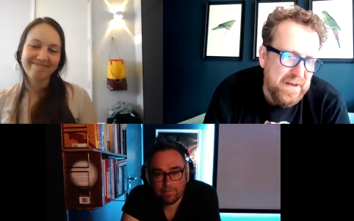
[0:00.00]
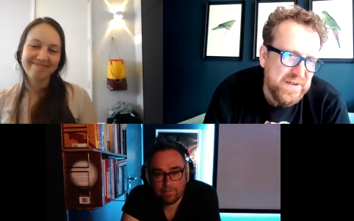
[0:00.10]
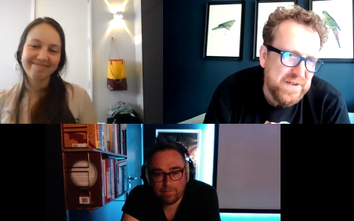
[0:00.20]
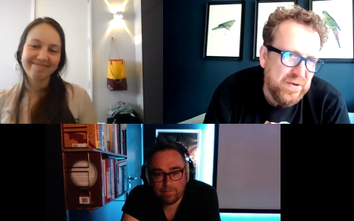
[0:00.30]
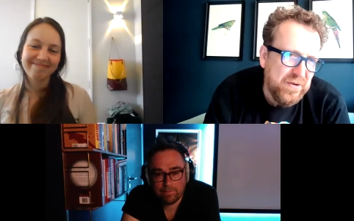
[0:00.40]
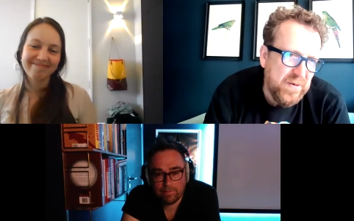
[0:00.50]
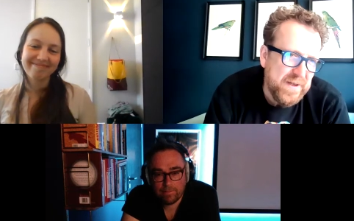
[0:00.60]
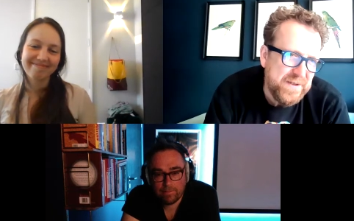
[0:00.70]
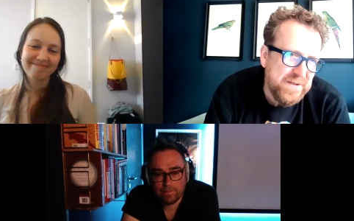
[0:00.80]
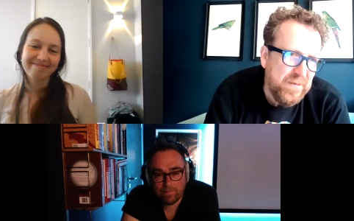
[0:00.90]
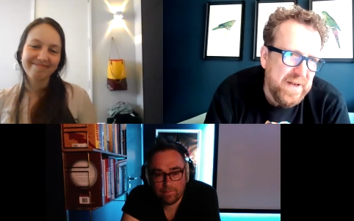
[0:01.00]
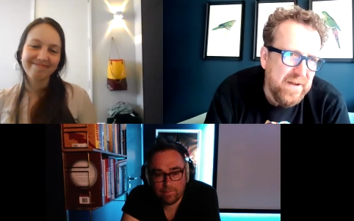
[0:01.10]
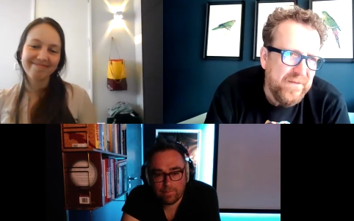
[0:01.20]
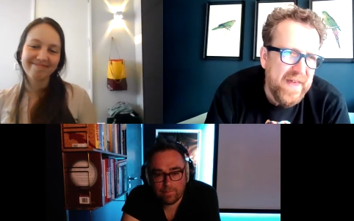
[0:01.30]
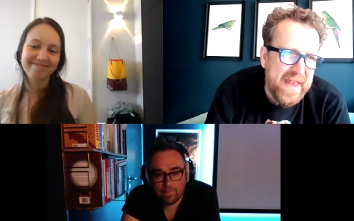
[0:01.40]
Speaker 1: asks a good question. We
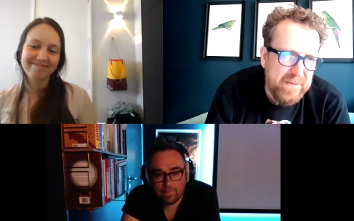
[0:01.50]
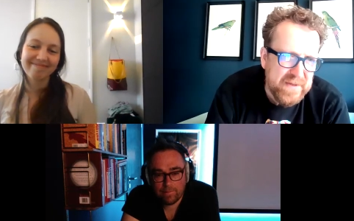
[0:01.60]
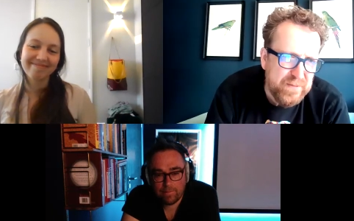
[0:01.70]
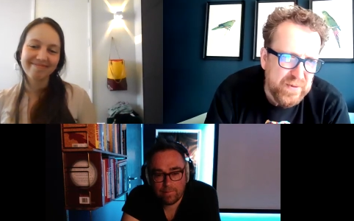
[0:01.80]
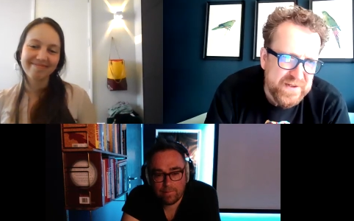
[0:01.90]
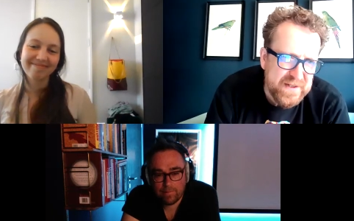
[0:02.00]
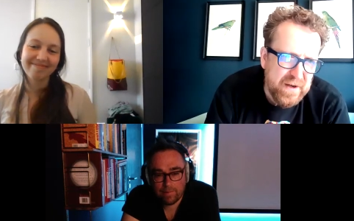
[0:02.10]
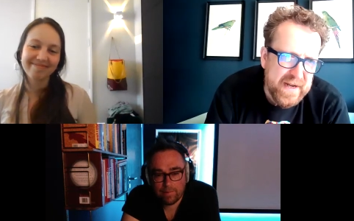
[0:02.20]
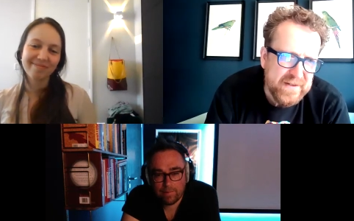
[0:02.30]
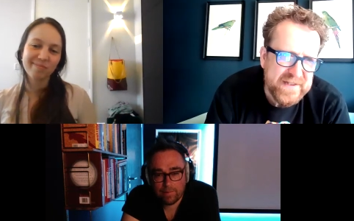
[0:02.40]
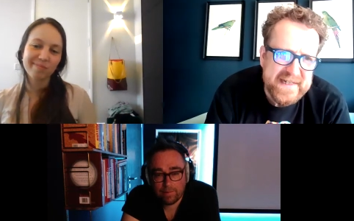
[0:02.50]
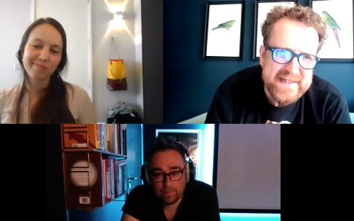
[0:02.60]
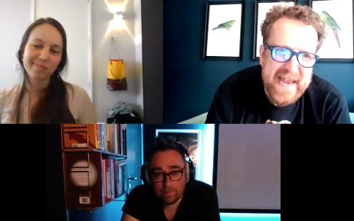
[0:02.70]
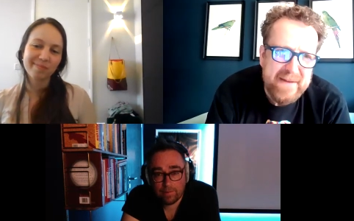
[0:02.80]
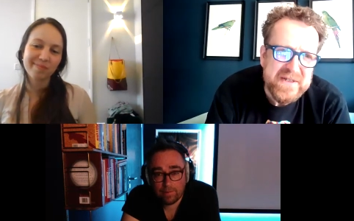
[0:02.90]
love the Hamish books in our house.
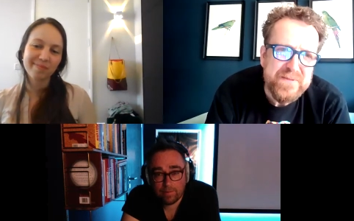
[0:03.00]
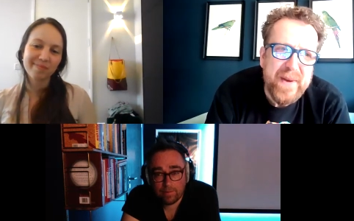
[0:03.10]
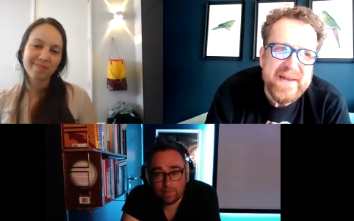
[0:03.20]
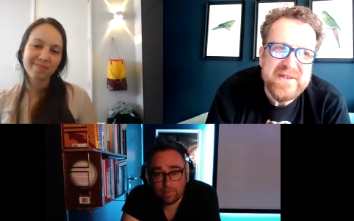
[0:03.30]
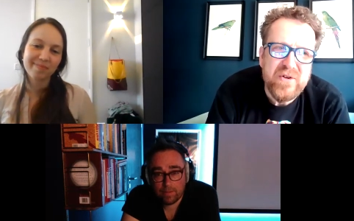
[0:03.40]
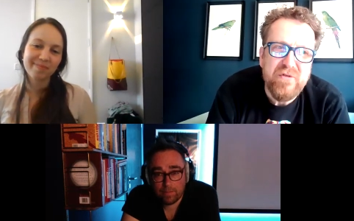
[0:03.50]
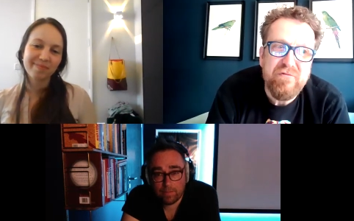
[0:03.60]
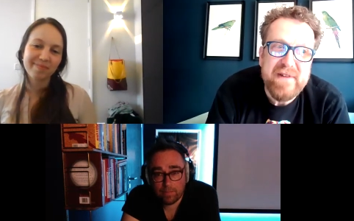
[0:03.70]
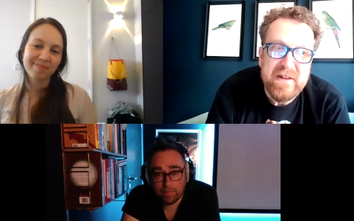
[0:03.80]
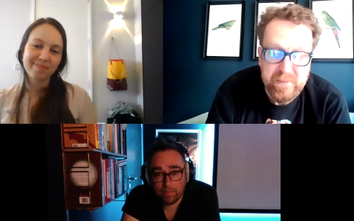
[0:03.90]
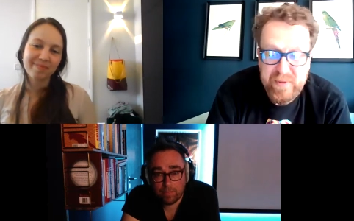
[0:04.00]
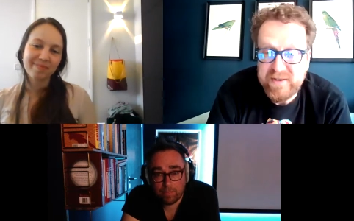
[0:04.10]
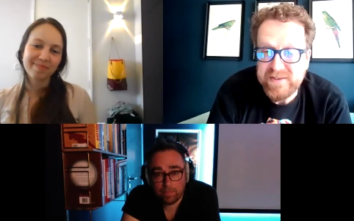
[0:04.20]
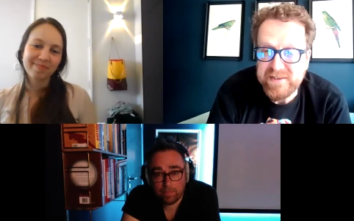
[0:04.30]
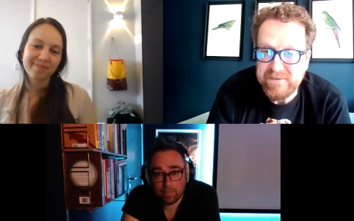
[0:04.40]
Is Hamish based on a real
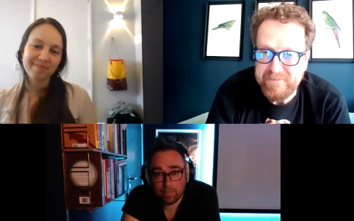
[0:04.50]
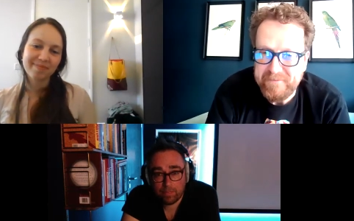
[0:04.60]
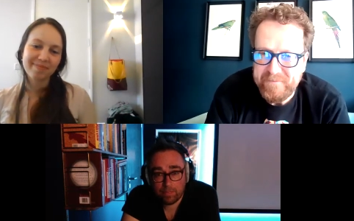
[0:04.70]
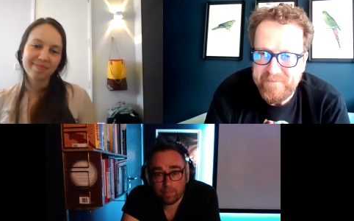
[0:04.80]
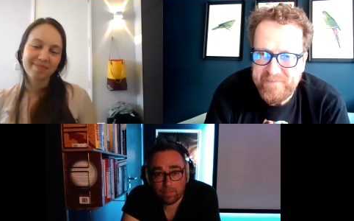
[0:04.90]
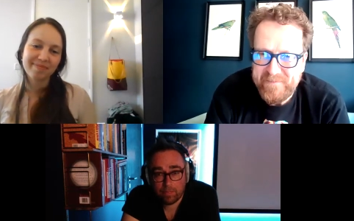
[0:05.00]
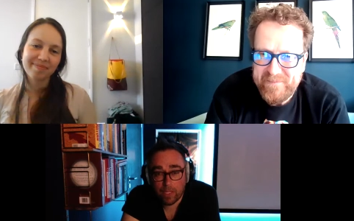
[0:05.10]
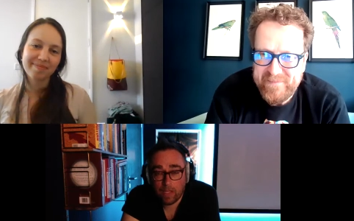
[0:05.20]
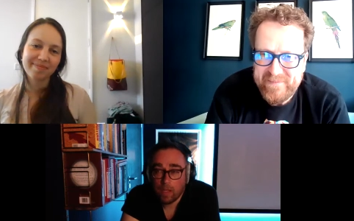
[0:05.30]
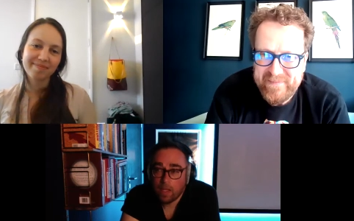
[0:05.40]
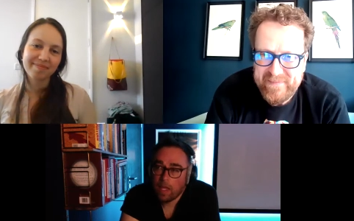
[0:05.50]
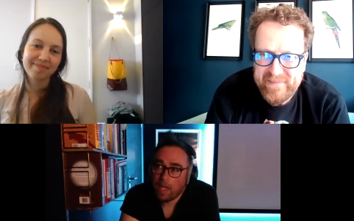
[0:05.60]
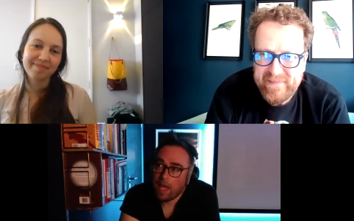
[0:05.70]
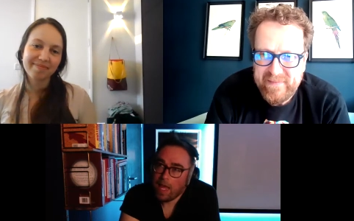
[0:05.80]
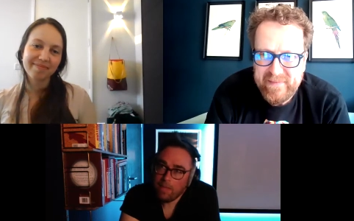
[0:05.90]
person?
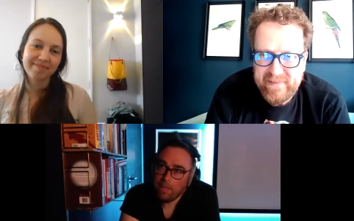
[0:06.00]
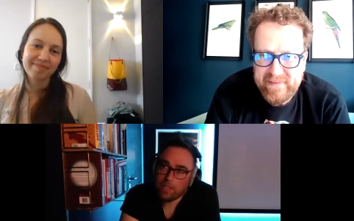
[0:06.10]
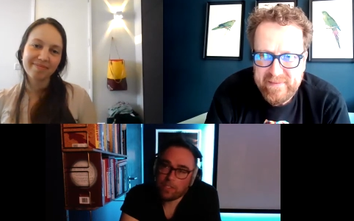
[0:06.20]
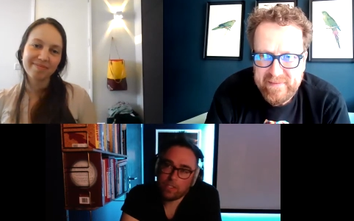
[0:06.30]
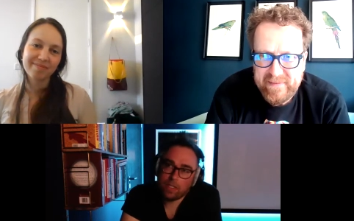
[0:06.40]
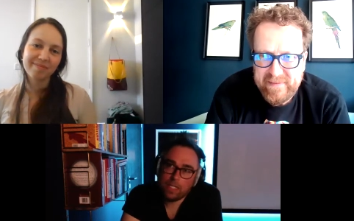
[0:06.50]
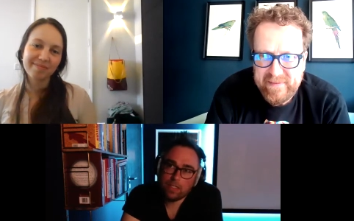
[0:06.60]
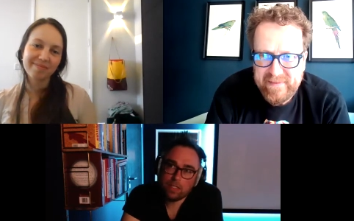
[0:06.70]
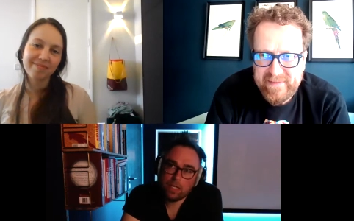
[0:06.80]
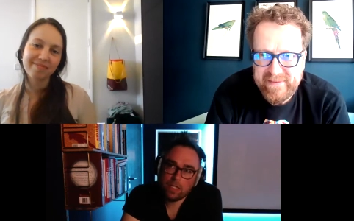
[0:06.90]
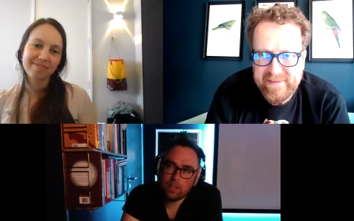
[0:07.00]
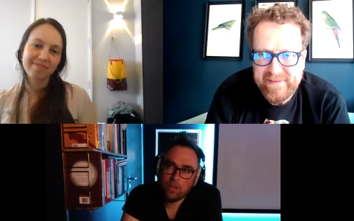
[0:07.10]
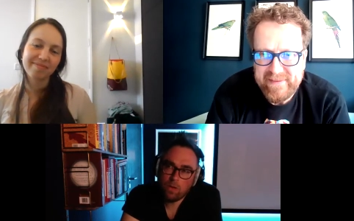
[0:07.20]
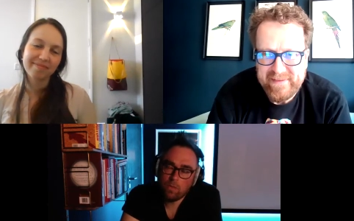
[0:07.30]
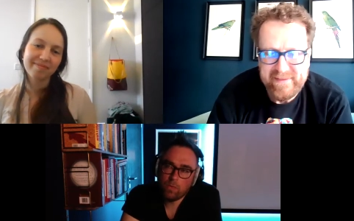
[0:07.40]
Speaker 2: Hamish is is not
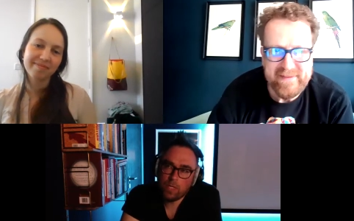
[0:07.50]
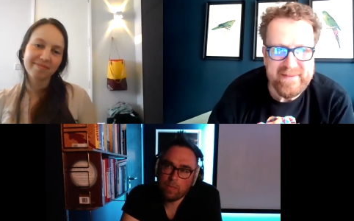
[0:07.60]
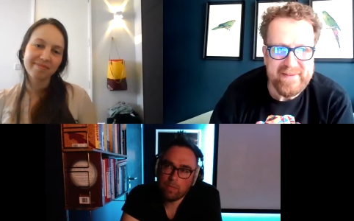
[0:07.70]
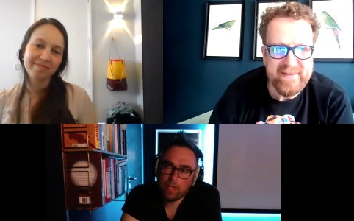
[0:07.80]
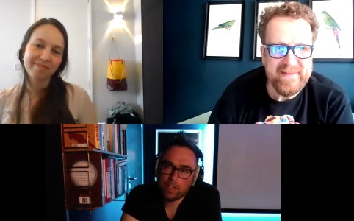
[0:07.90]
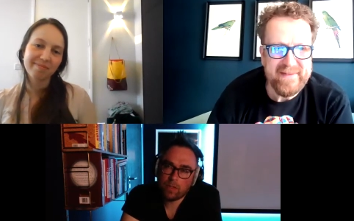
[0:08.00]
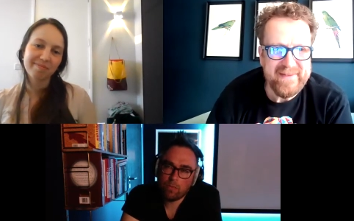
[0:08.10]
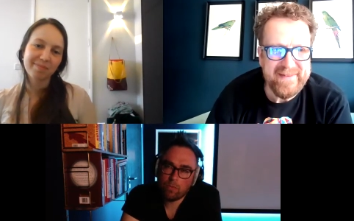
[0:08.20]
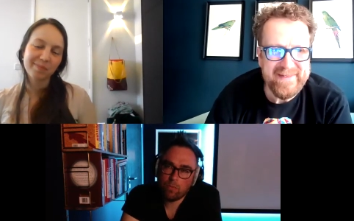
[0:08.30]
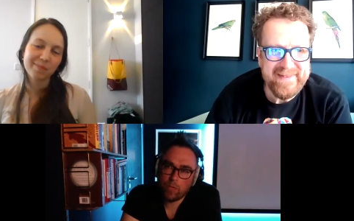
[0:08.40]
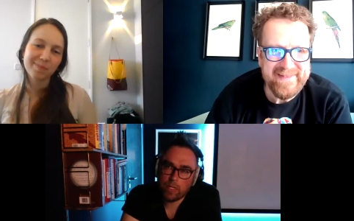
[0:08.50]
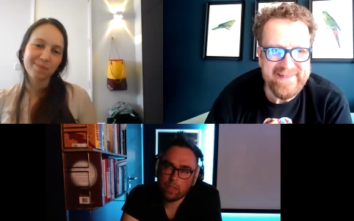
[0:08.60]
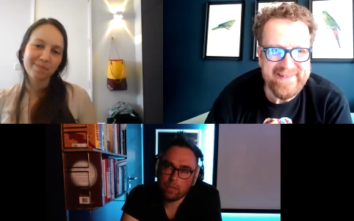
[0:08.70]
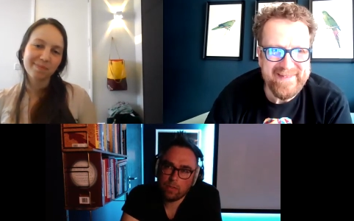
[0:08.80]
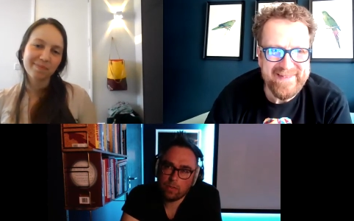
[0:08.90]
really based on a
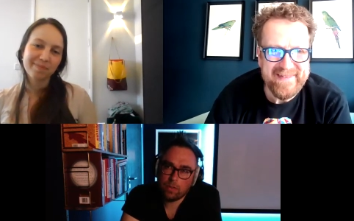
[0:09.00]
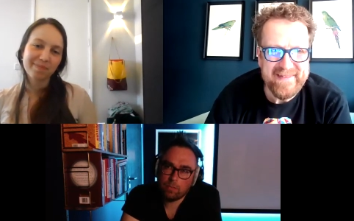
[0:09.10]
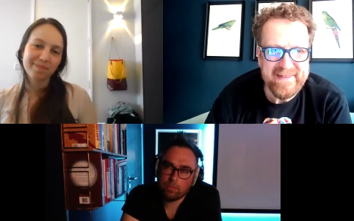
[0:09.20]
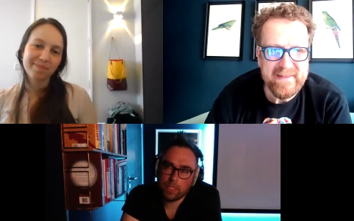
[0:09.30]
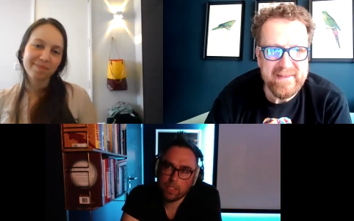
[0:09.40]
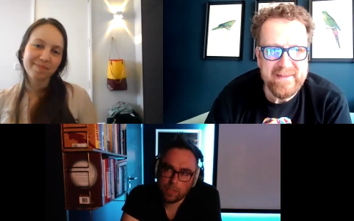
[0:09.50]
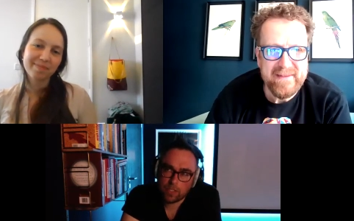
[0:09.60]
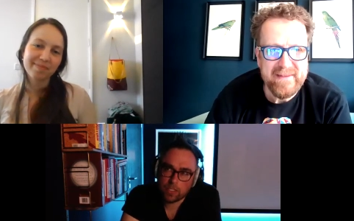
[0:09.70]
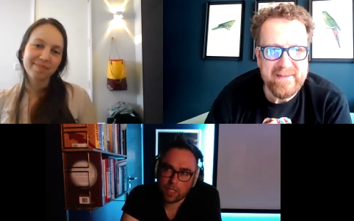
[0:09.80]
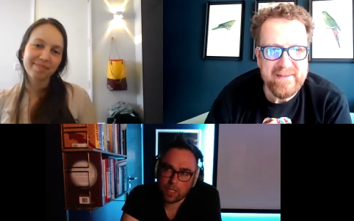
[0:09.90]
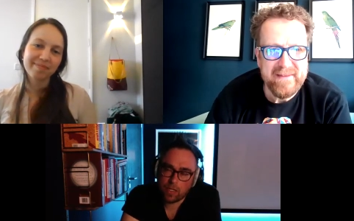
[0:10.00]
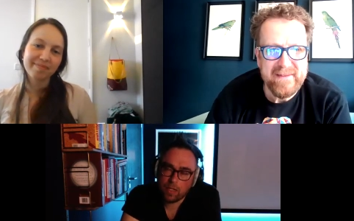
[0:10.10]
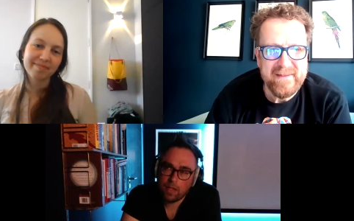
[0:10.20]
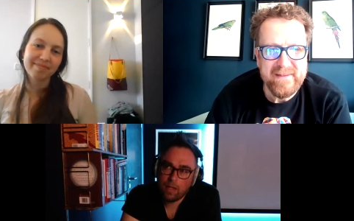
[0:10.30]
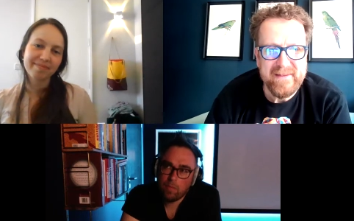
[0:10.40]
real person,
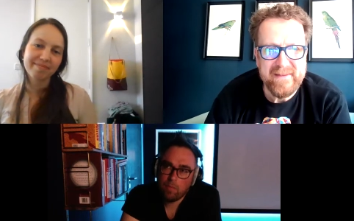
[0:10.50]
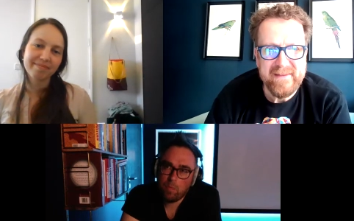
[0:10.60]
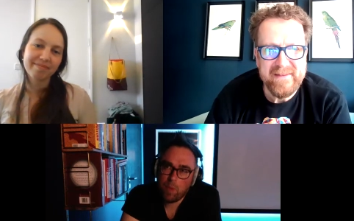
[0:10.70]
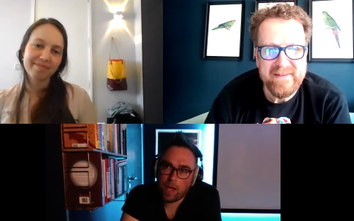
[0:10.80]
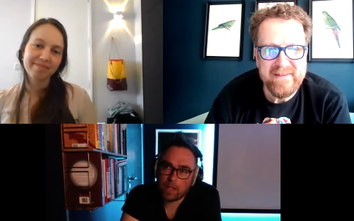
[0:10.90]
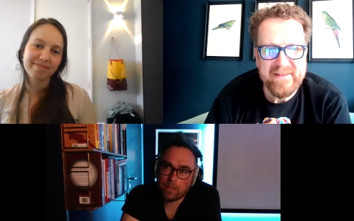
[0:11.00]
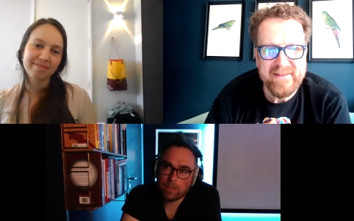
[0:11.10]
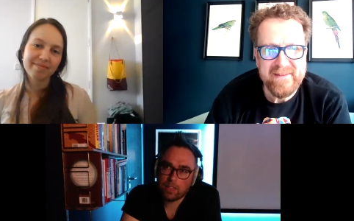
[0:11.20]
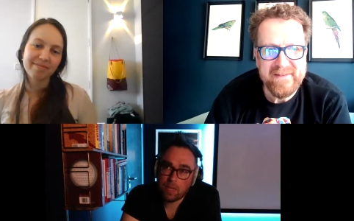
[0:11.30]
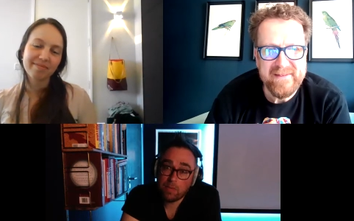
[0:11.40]
but some of